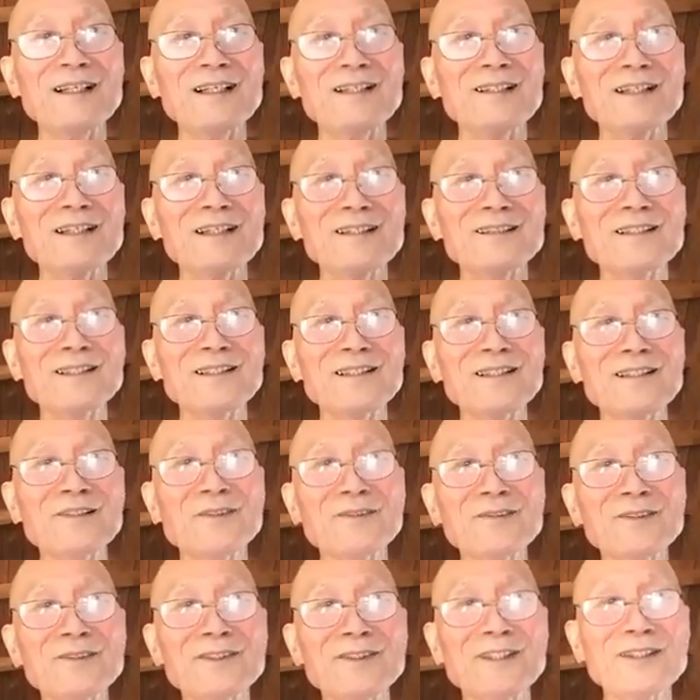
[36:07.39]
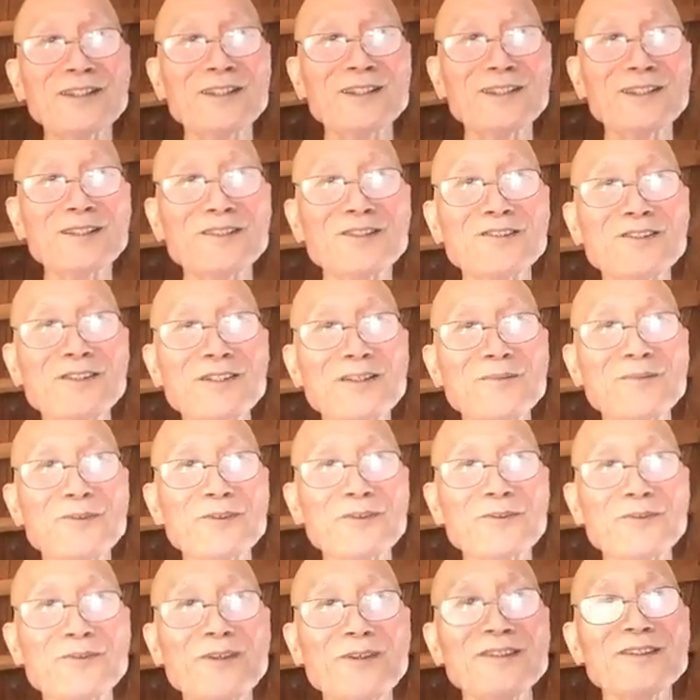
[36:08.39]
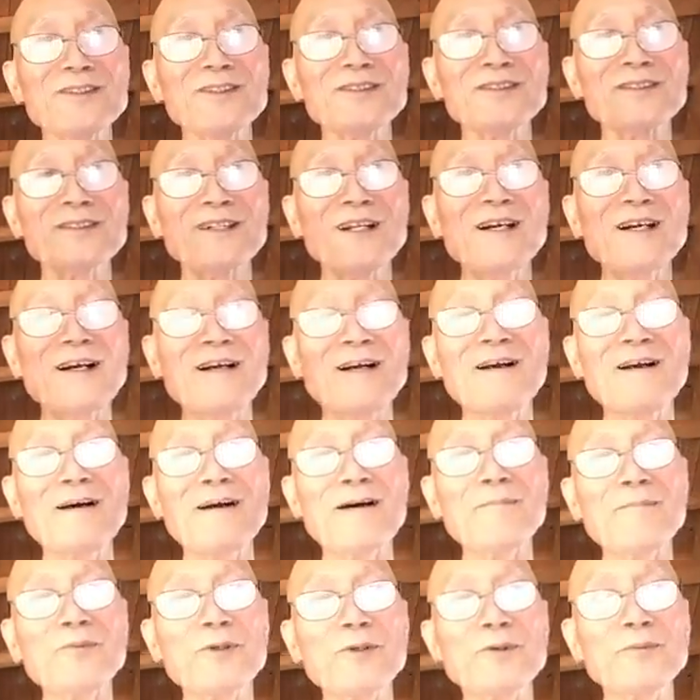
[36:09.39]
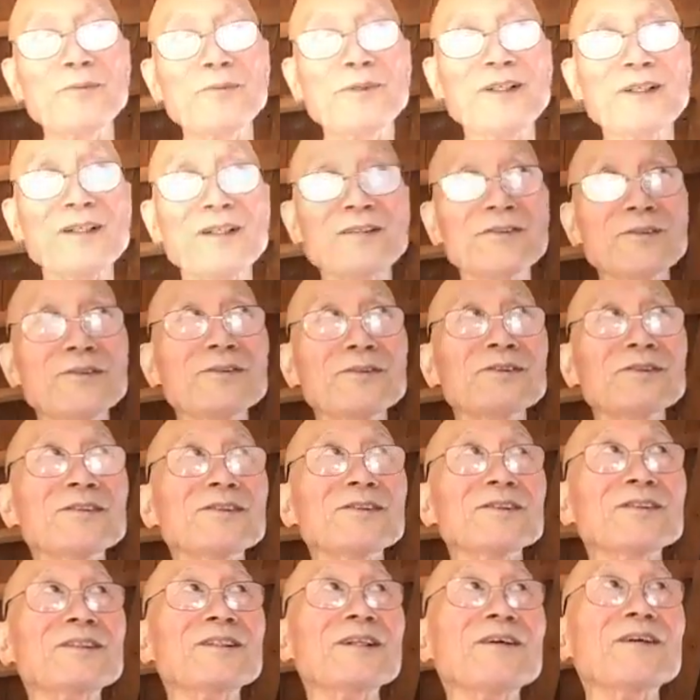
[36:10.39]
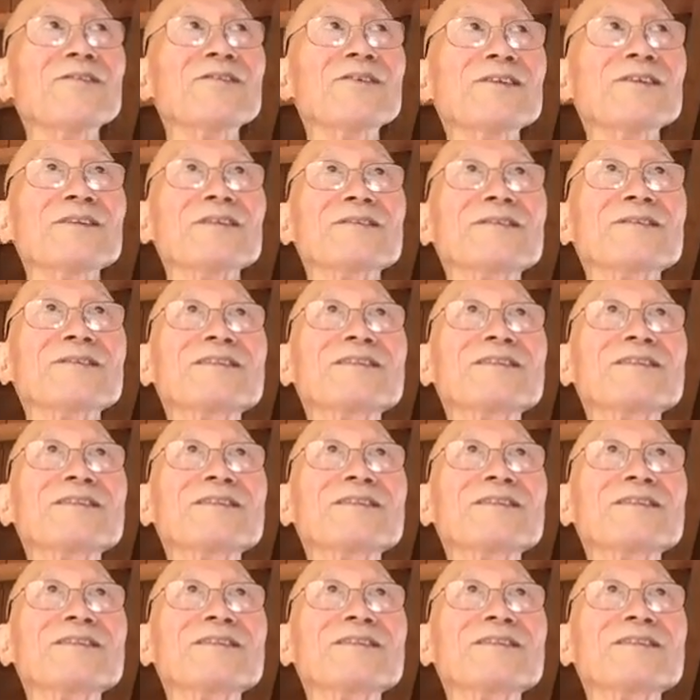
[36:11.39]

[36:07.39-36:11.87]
nothing concerns the trouble question, problem at all. Something.